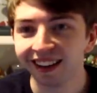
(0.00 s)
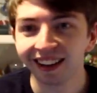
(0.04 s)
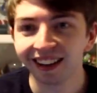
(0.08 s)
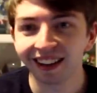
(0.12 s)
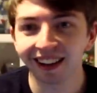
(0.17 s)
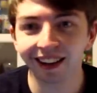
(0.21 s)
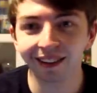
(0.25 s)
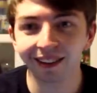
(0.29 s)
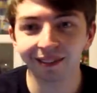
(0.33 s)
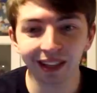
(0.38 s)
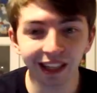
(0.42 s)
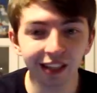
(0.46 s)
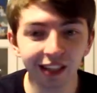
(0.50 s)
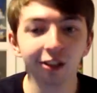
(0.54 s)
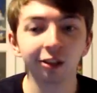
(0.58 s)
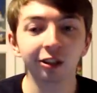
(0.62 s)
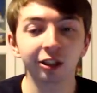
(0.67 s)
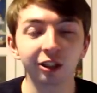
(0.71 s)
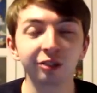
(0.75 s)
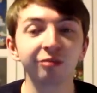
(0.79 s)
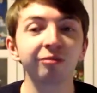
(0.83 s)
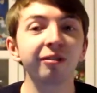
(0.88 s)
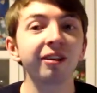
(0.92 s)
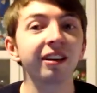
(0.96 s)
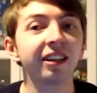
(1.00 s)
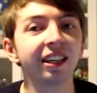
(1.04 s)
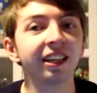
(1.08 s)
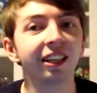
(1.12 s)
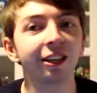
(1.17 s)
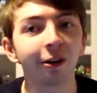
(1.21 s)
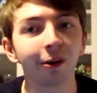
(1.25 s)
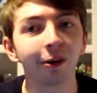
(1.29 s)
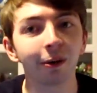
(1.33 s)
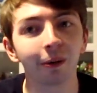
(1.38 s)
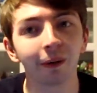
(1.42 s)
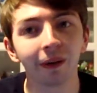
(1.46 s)
Um, it looks really
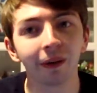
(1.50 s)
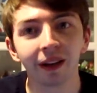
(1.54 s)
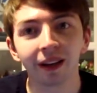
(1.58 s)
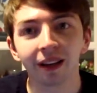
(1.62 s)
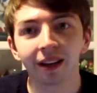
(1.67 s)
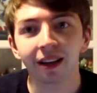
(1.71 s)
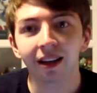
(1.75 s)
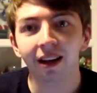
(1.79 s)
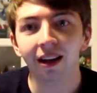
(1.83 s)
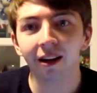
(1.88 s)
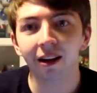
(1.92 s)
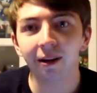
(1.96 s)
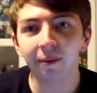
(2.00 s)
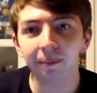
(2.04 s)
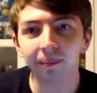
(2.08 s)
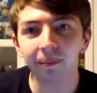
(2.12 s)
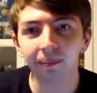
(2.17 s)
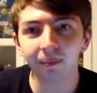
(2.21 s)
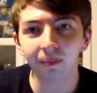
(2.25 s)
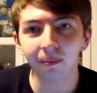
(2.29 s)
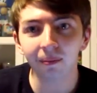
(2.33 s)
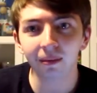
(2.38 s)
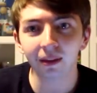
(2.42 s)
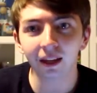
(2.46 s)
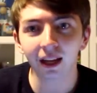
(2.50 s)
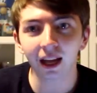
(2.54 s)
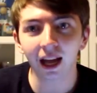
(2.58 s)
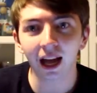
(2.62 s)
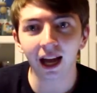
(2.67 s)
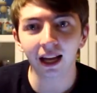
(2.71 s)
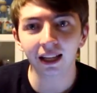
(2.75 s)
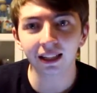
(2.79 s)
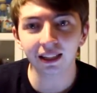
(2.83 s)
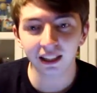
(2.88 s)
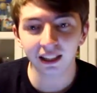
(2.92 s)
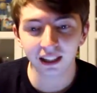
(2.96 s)
cool. Um,
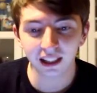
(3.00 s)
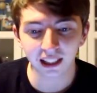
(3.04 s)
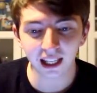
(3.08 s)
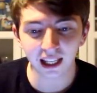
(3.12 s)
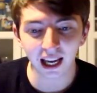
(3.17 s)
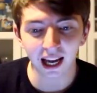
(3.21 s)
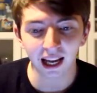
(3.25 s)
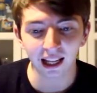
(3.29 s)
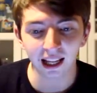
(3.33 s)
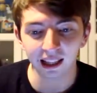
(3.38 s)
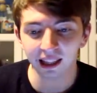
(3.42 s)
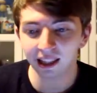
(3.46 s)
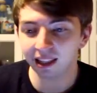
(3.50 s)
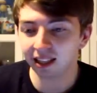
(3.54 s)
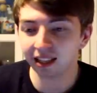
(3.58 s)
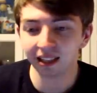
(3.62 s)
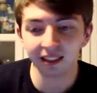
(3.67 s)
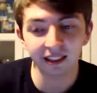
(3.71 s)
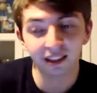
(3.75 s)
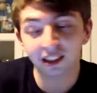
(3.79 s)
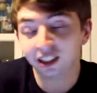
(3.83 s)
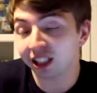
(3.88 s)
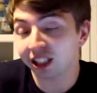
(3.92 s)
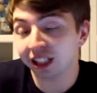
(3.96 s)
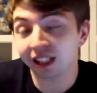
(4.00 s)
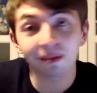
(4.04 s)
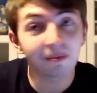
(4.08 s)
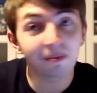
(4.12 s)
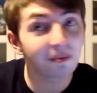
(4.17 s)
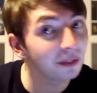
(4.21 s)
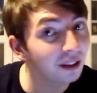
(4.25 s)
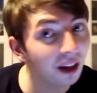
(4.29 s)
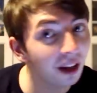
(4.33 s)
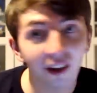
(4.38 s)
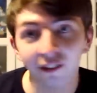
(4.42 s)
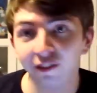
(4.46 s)
and yeah, just
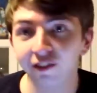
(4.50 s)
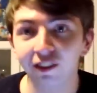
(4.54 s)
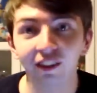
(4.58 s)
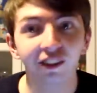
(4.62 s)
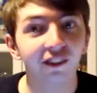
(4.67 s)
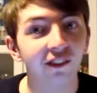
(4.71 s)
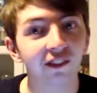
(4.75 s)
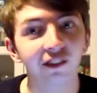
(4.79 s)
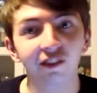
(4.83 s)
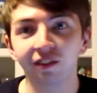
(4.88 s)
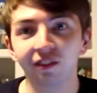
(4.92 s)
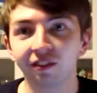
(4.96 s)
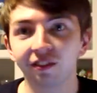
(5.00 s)
nothing